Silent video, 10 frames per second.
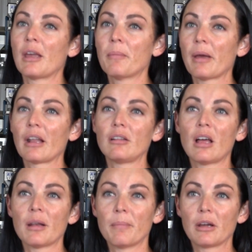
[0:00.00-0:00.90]
hemp had a
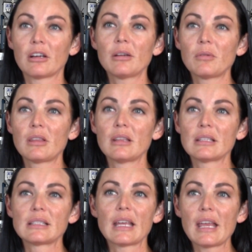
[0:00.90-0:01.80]
lot of merit within
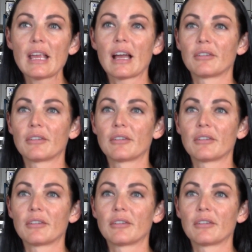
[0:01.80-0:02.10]
the state.